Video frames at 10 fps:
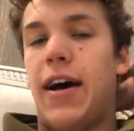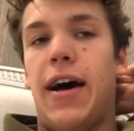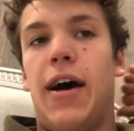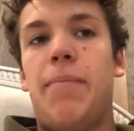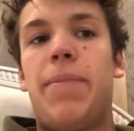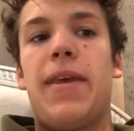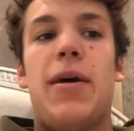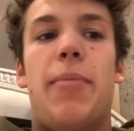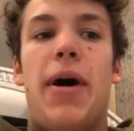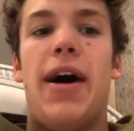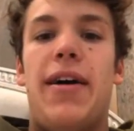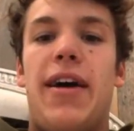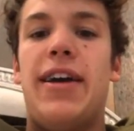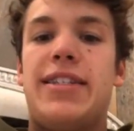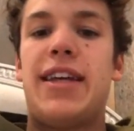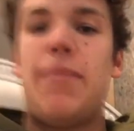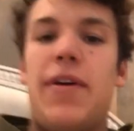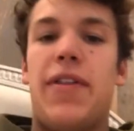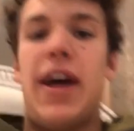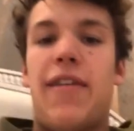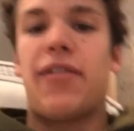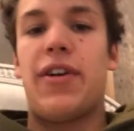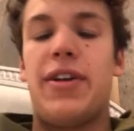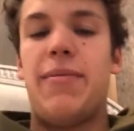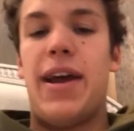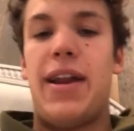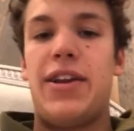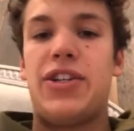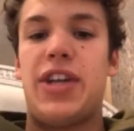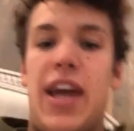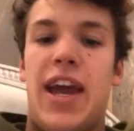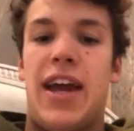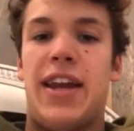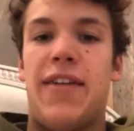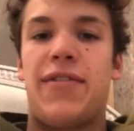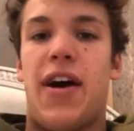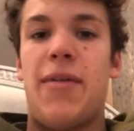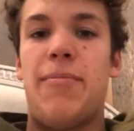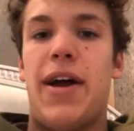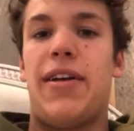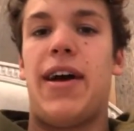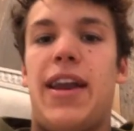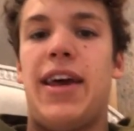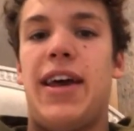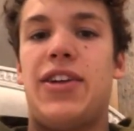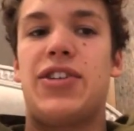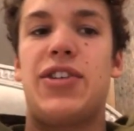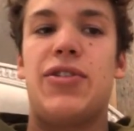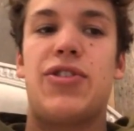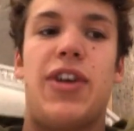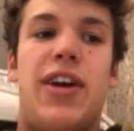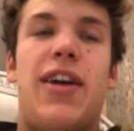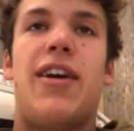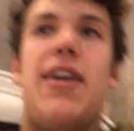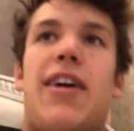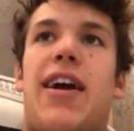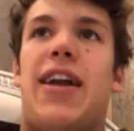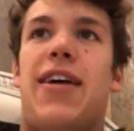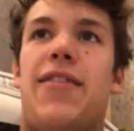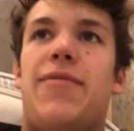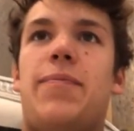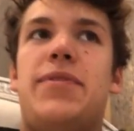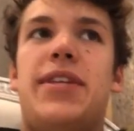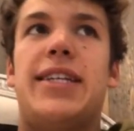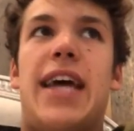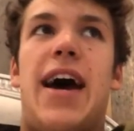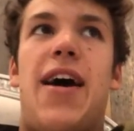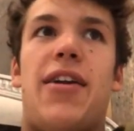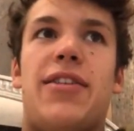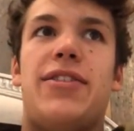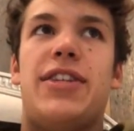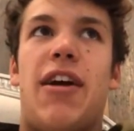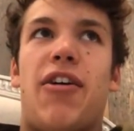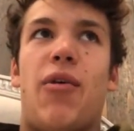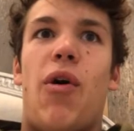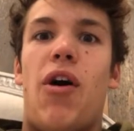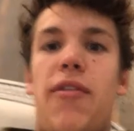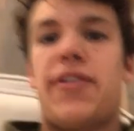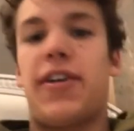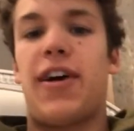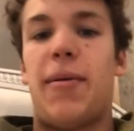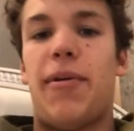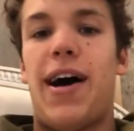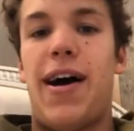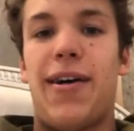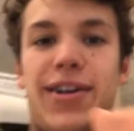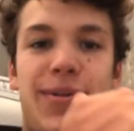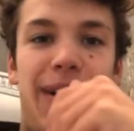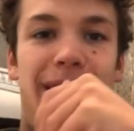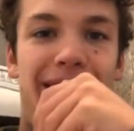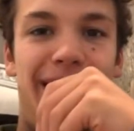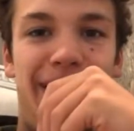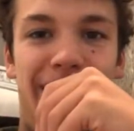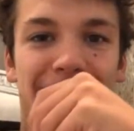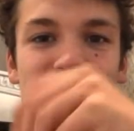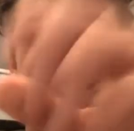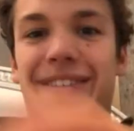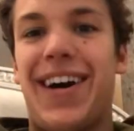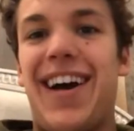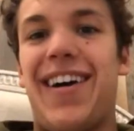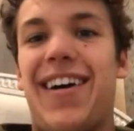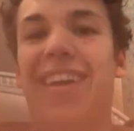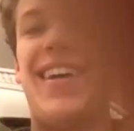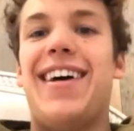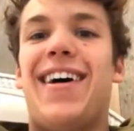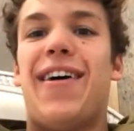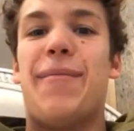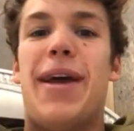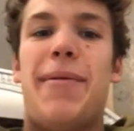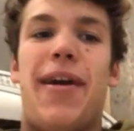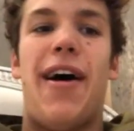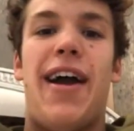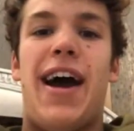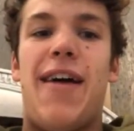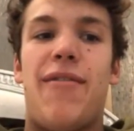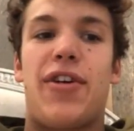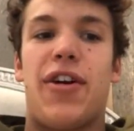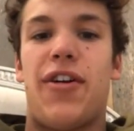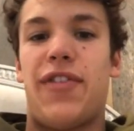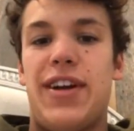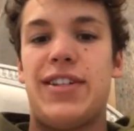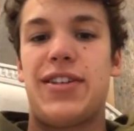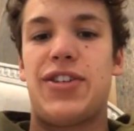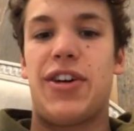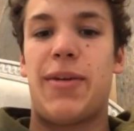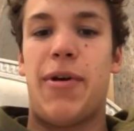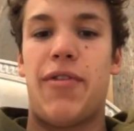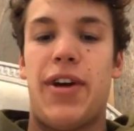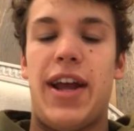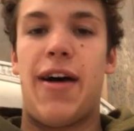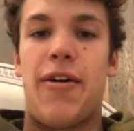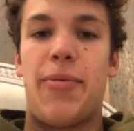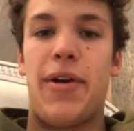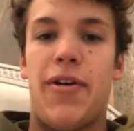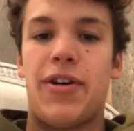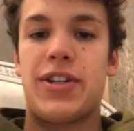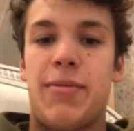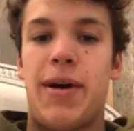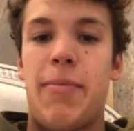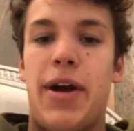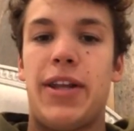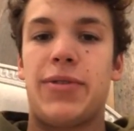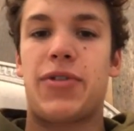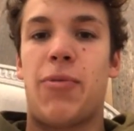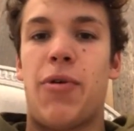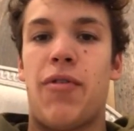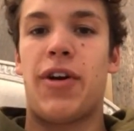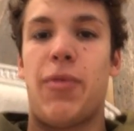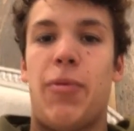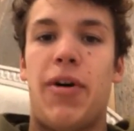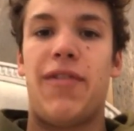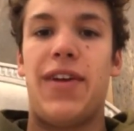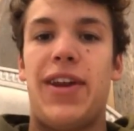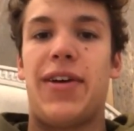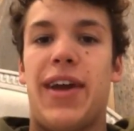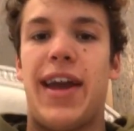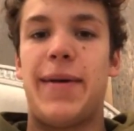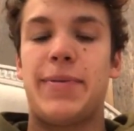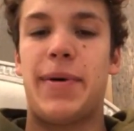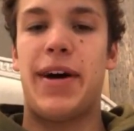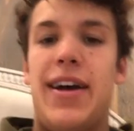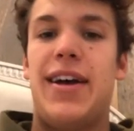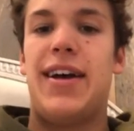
Um, but it's something that I've learned to manage, and I've gotten better at it. I just usually kind of sit down and stare at a wall for a couple hours while it goes away, or or maybe I, I have a girlfriend, so she'll come over and hang out with me, or some of my buddies will come over and we'll play yeah. video games. But